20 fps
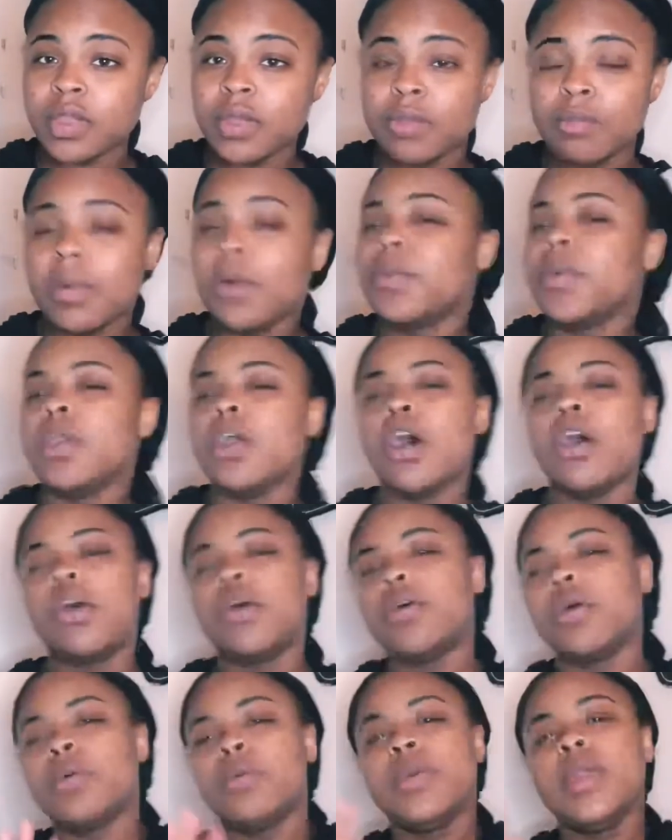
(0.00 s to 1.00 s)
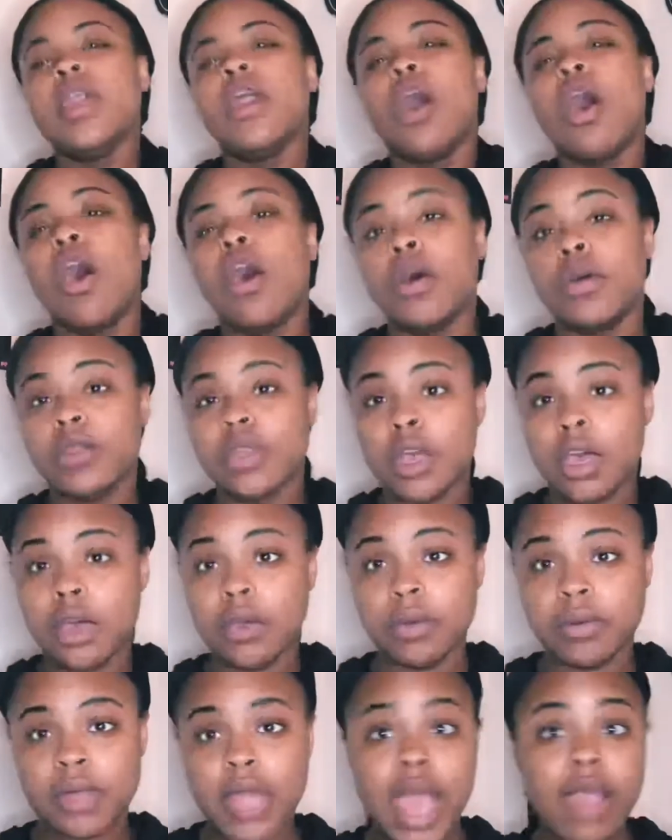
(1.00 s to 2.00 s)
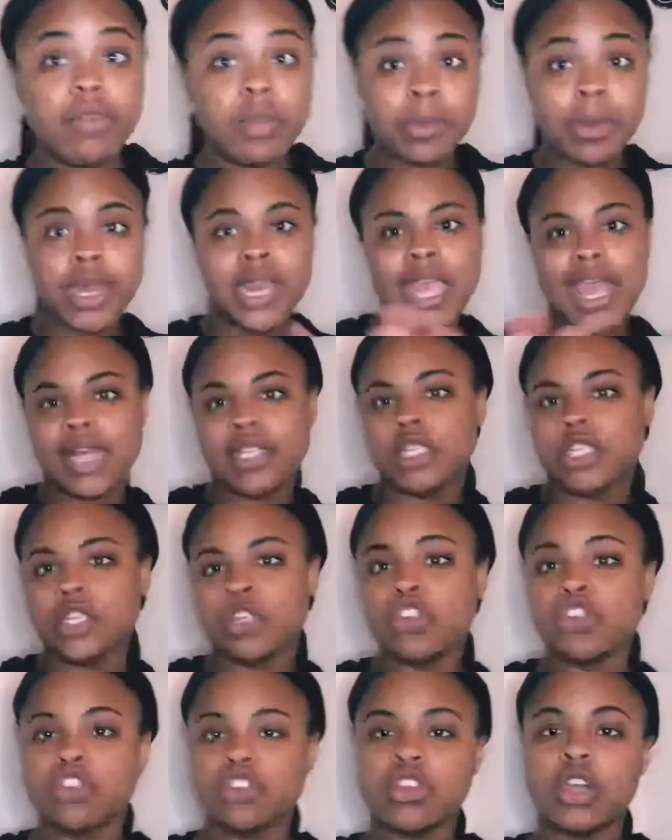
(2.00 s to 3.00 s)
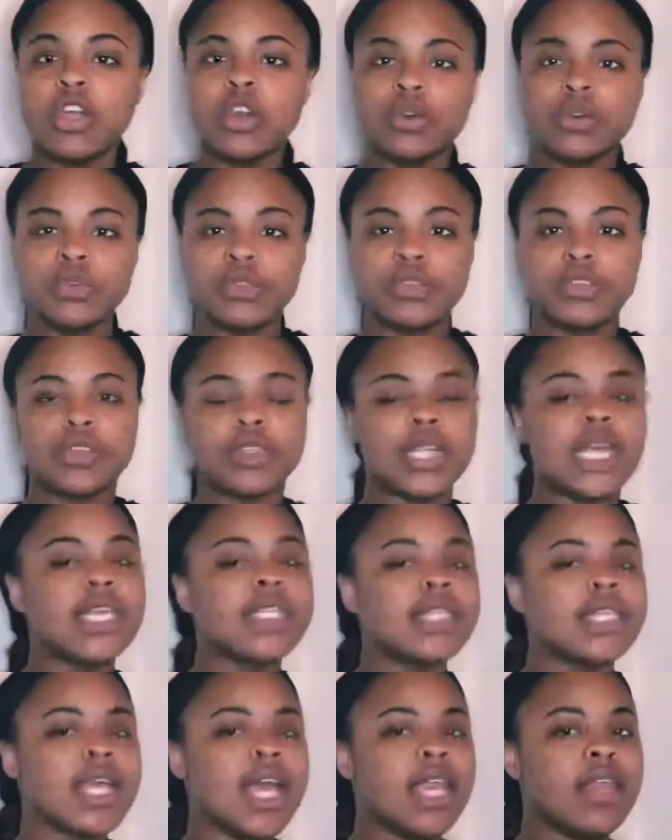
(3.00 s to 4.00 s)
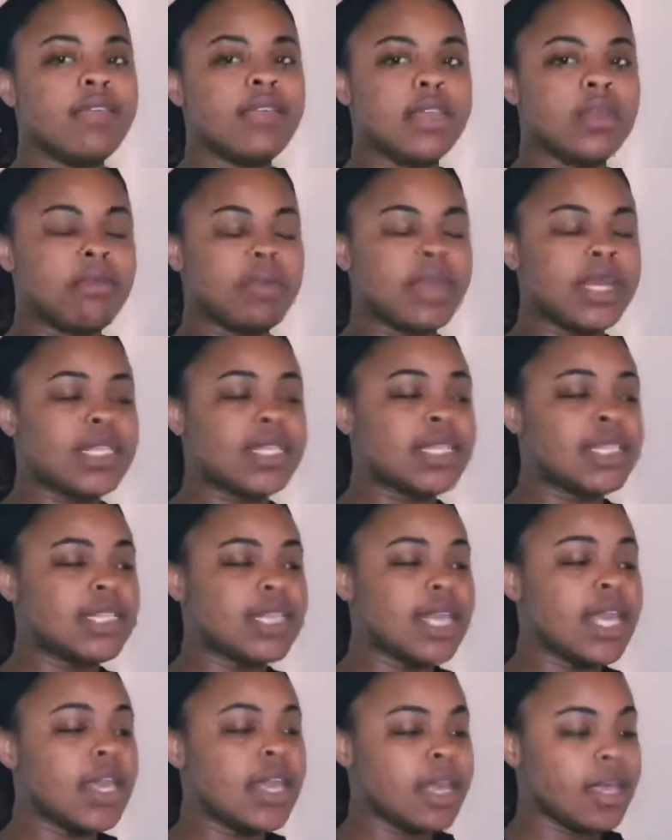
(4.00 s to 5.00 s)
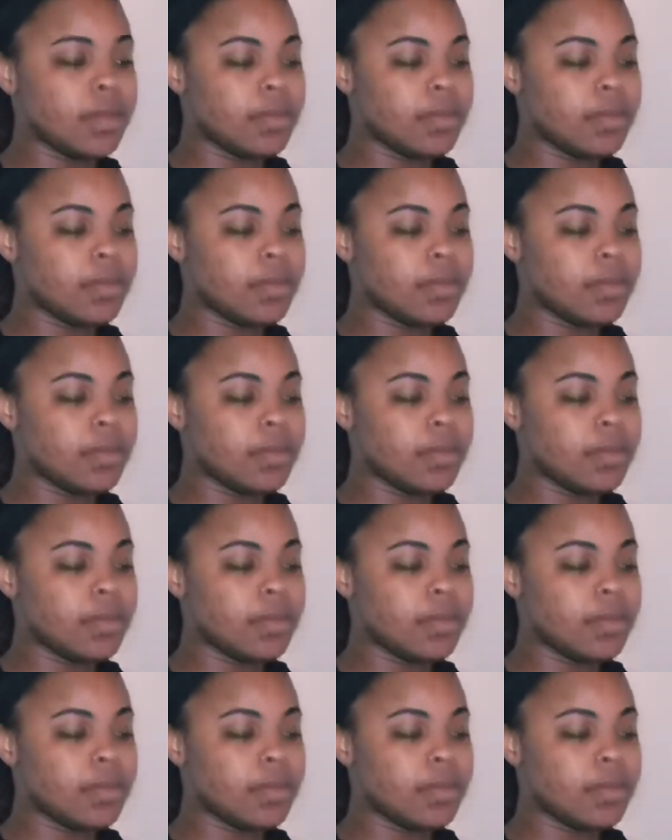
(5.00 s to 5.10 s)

But we all know everybody has their struggles, so that's not even the biggest thing.